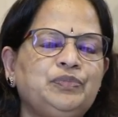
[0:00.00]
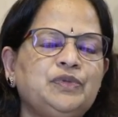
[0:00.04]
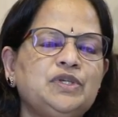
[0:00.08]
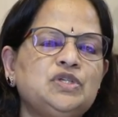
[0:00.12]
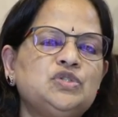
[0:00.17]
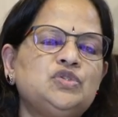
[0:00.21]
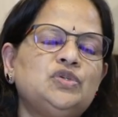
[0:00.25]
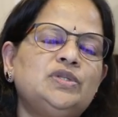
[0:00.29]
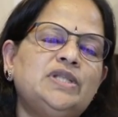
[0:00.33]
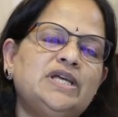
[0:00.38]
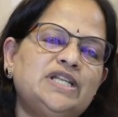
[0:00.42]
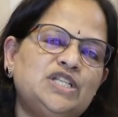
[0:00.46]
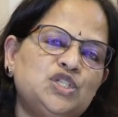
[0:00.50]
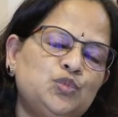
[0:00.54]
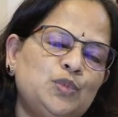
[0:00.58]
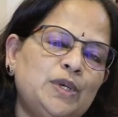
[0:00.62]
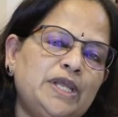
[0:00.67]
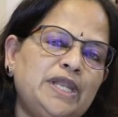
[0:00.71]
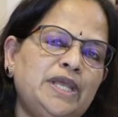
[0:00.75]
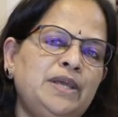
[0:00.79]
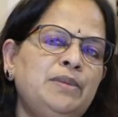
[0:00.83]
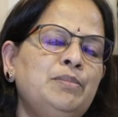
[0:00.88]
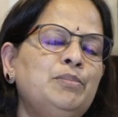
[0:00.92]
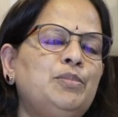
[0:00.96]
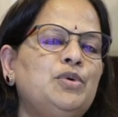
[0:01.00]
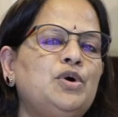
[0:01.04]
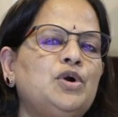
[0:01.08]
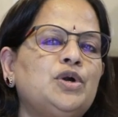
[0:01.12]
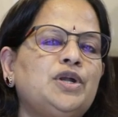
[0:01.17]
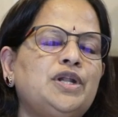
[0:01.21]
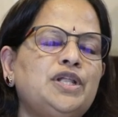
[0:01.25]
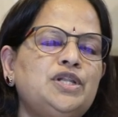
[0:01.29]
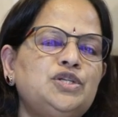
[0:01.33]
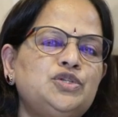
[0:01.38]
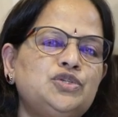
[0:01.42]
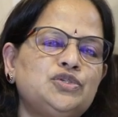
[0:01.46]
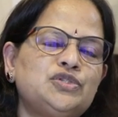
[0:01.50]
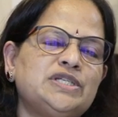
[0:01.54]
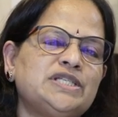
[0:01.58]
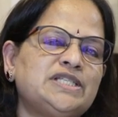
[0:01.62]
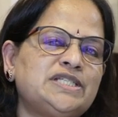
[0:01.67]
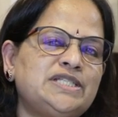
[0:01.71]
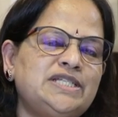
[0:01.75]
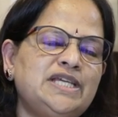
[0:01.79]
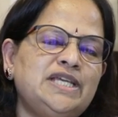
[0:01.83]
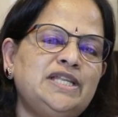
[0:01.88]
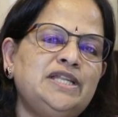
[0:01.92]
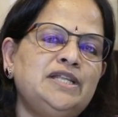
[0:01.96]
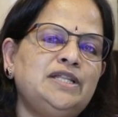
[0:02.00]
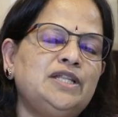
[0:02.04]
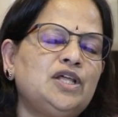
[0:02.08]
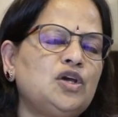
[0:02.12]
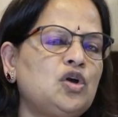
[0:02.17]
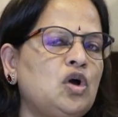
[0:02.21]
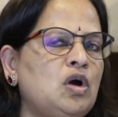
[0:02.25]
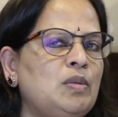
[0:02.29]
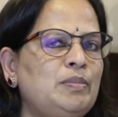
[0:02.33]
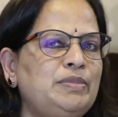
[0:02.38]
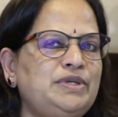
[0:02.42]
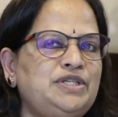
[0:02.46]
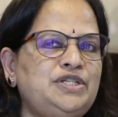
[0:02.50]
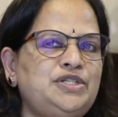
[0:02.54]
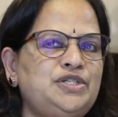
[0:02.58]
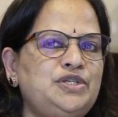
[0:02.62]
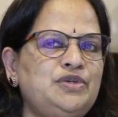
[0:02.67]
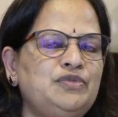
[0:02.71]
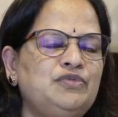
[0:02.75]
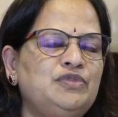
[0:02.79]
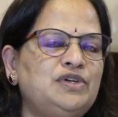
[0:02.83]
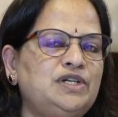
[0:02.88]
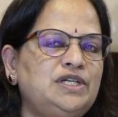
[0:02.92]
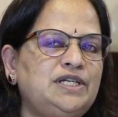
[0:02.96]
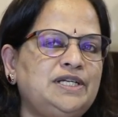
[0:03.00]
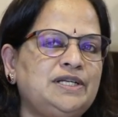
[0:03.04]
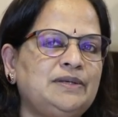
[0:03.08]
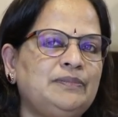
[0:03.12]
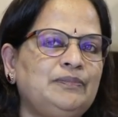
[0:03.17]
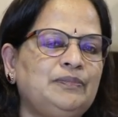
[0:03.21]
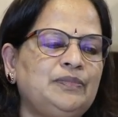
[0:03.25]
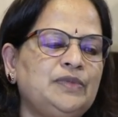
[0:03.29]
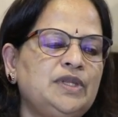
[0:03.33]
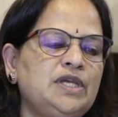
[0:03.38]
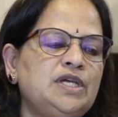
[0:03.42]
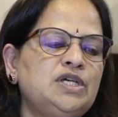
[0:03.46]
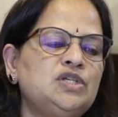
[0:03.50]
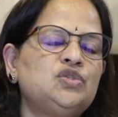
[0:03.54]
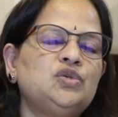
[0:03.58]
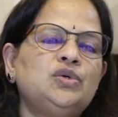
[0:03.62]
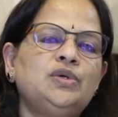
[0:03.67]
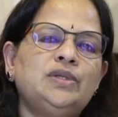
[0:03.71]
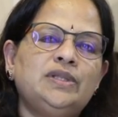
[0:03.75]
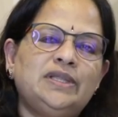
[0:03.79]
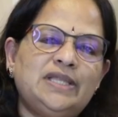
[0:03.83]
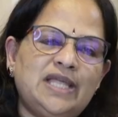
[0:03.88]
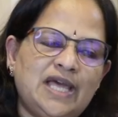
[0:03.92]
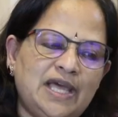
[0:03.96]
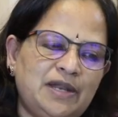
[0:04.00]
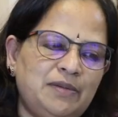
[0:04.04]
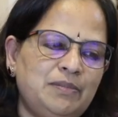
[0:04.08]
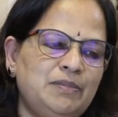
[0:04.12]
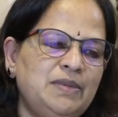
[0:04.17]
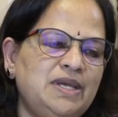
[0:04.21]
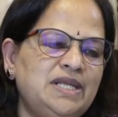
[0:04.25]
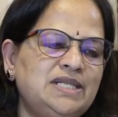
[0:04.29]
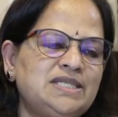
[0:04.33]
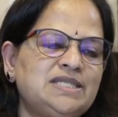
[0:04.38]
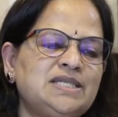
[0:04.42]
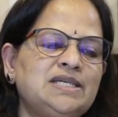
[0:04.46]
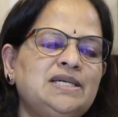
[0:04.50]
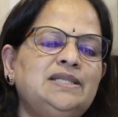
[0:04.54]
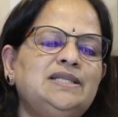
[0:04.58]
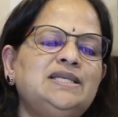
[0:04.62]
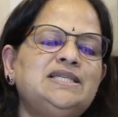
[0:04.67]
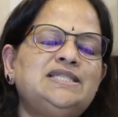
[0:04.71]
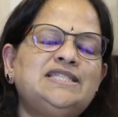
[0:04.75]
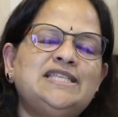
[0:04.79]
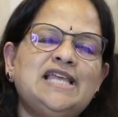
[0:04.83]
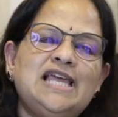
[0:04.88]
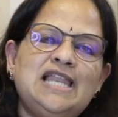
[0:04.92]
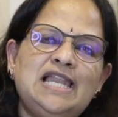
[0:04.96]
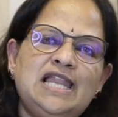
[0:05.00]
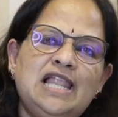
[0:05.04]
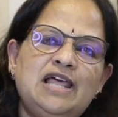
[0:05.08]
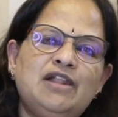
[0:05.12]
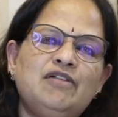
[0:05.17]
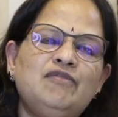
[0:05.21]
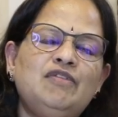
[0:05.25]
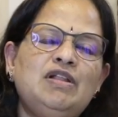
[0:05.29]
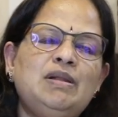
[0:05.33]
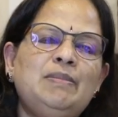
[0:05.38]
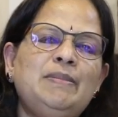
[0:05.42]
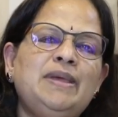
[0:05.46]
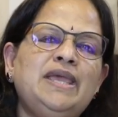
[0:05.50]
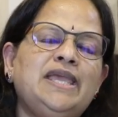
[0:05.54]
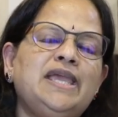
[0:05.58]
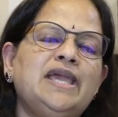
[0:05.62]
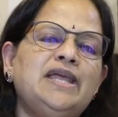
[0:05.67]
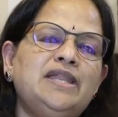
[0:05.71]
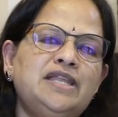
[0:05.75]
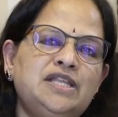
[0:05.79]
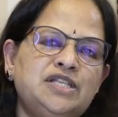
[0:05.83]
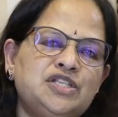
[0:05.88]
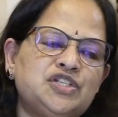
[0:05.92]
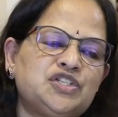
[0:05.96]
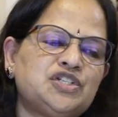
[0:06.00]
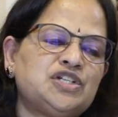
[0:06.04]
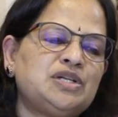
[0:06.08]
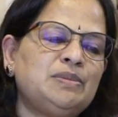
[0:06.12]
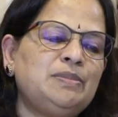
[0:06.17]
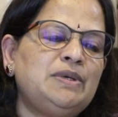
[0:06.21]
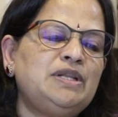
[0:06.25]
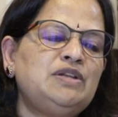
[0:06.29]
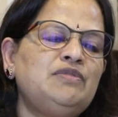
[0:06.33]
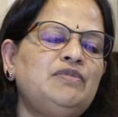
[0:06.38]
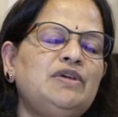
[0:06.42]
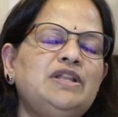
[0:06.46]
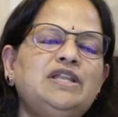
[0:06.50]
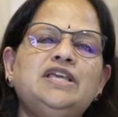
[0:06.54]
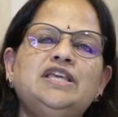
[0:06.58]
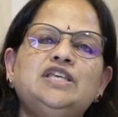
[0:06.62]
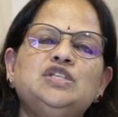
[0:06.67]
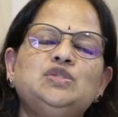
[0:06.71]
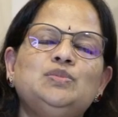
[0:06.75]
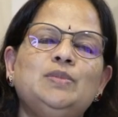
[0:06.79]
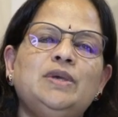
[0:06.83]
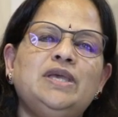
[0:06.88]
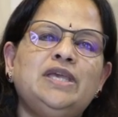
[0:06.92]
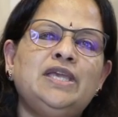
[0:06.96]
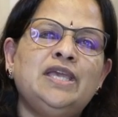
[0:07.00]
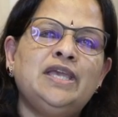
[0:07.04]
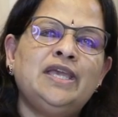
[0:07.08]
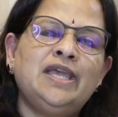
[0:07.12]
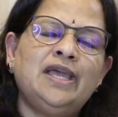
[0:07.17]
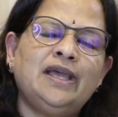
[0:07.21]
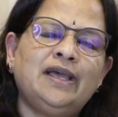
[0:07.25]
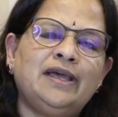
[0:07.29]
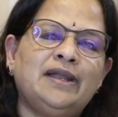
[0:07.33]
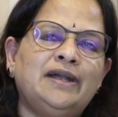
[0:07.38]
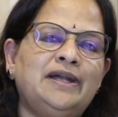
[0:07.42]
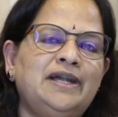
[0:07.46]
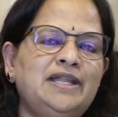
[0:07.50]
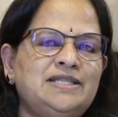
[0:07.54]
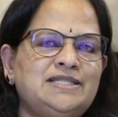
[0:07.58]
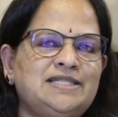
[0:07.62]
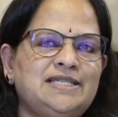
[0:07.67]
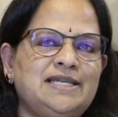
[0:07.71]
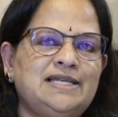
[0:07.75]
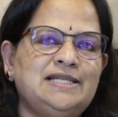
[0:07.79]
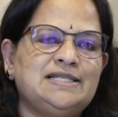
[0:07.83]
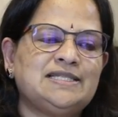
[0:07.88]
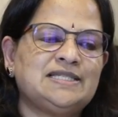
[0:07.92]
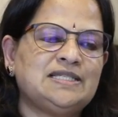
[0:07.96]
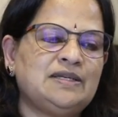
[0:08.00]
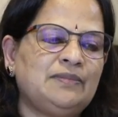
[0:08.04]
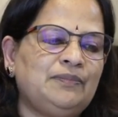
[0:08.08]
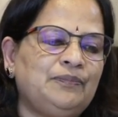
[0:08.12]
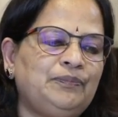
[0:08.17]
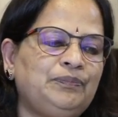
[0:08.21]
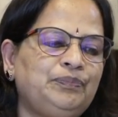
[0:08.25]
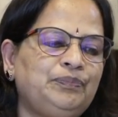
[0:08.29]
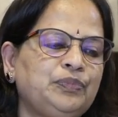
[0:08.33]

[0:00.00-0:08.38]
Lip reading: So that is very important to sustain in the competitive world. So that means the seller will make an instrument when he is making a credit sales.